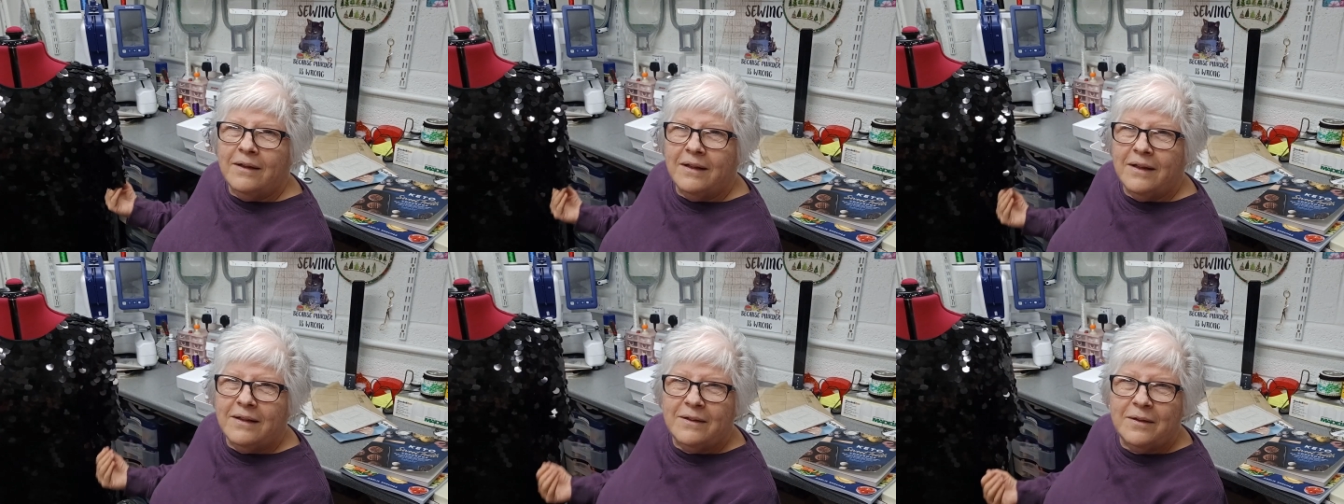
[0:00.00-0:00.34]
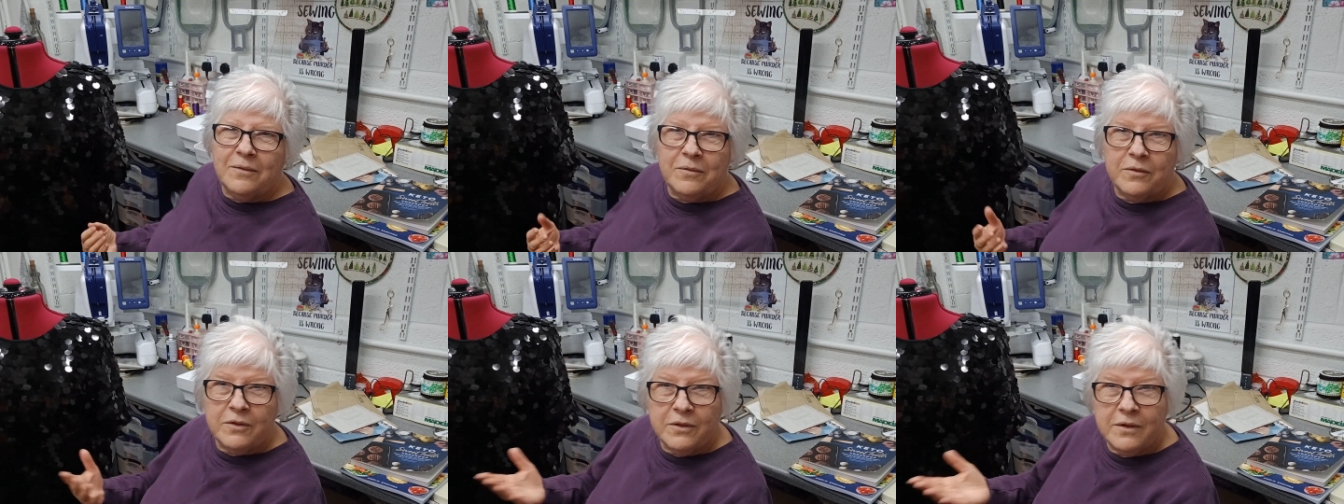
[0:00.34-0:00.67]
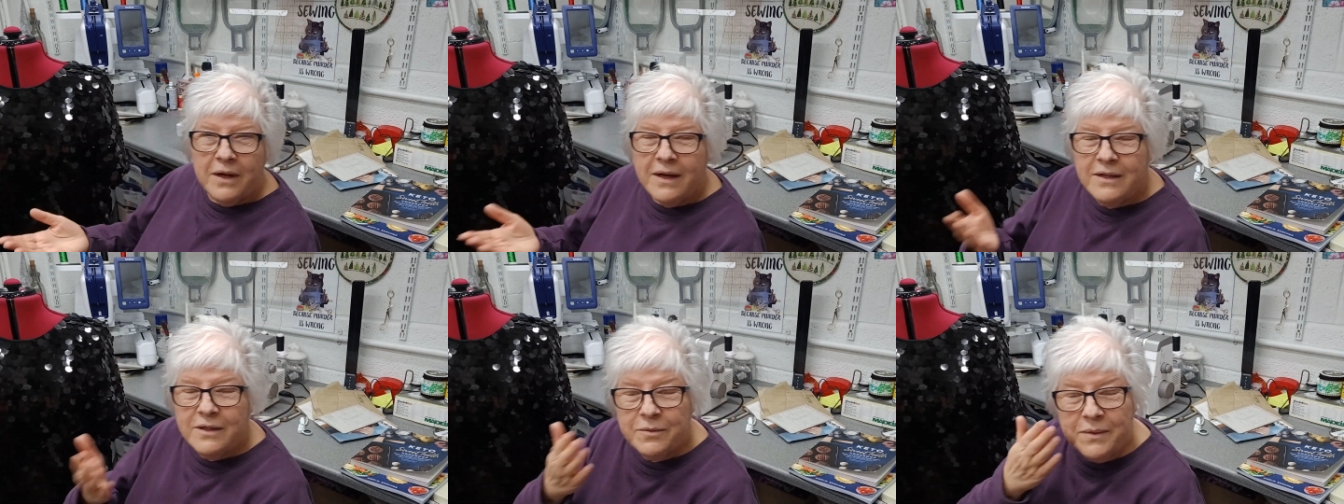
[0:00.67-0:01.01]

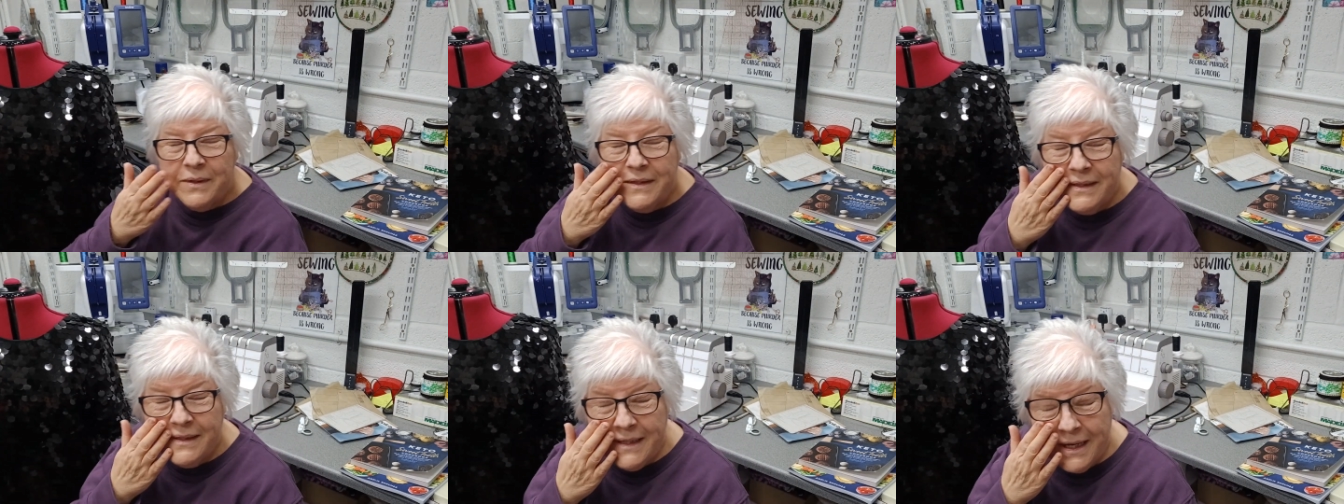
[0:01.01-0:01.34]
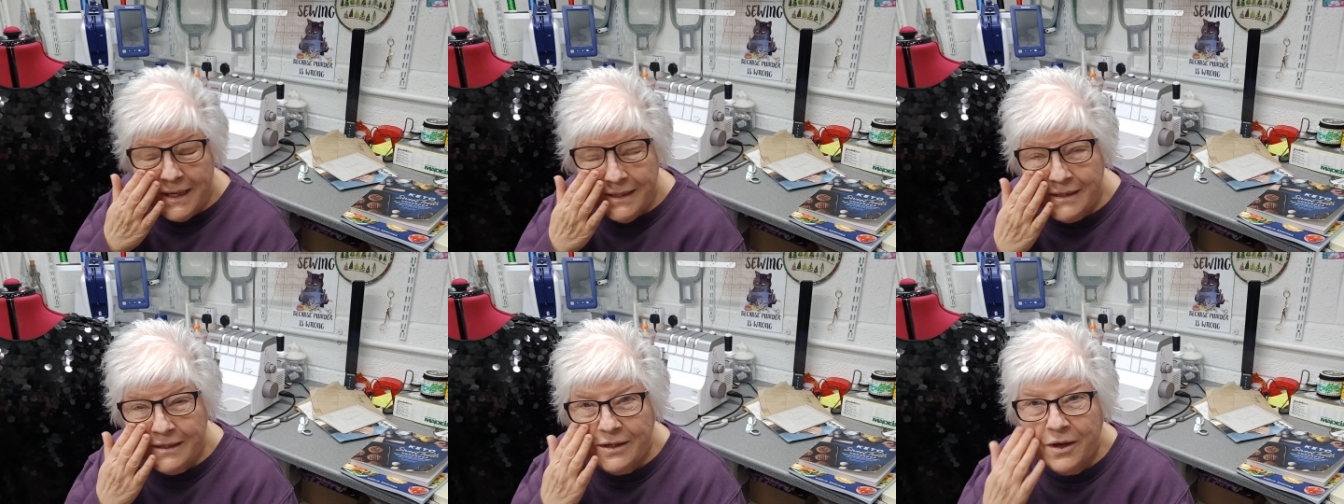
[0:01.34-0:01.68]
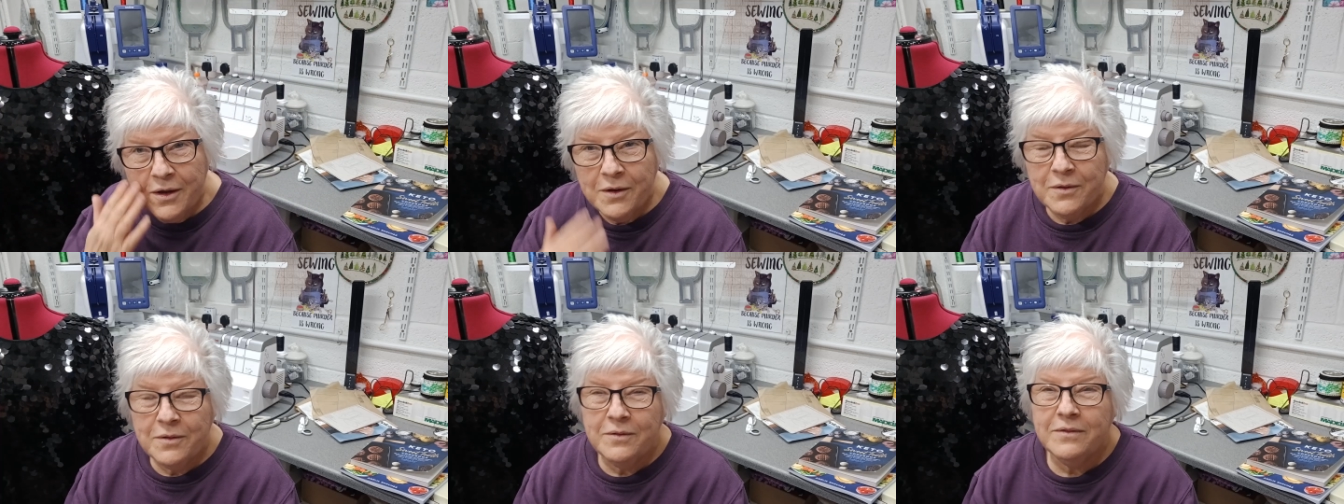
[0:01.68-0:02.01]
As I went to
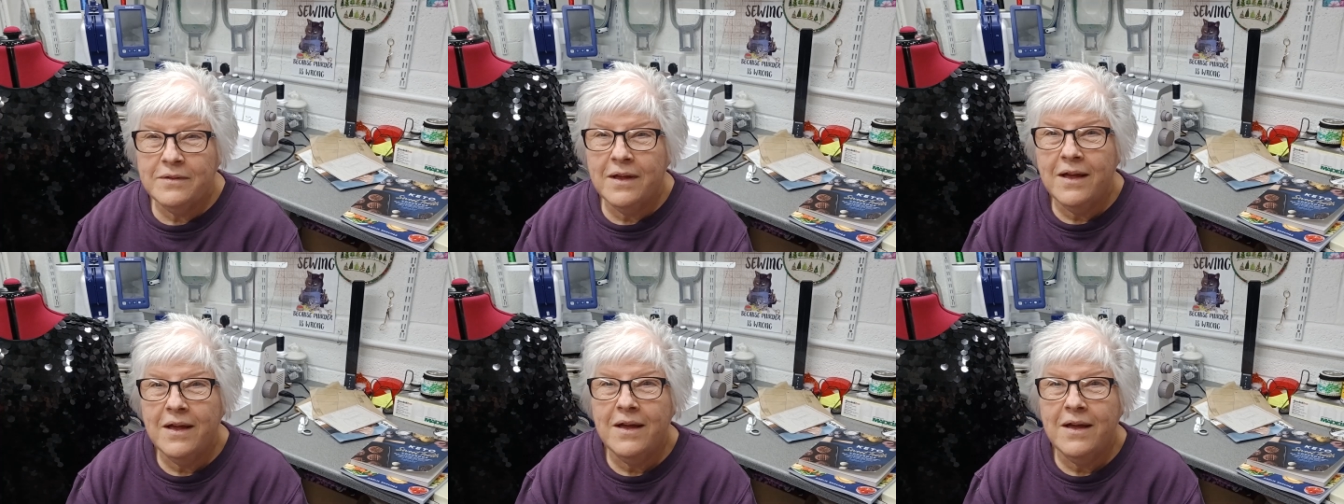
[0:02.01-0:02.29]
Tesco's,